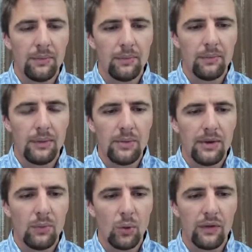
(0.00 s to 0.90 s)

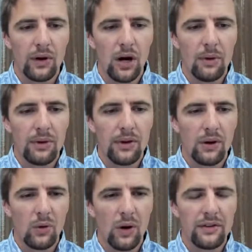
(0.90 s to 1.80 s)
Maybe more of a comment than
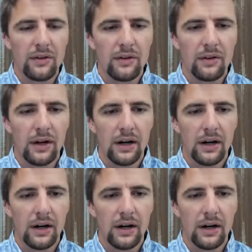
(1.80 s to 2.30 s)
a question.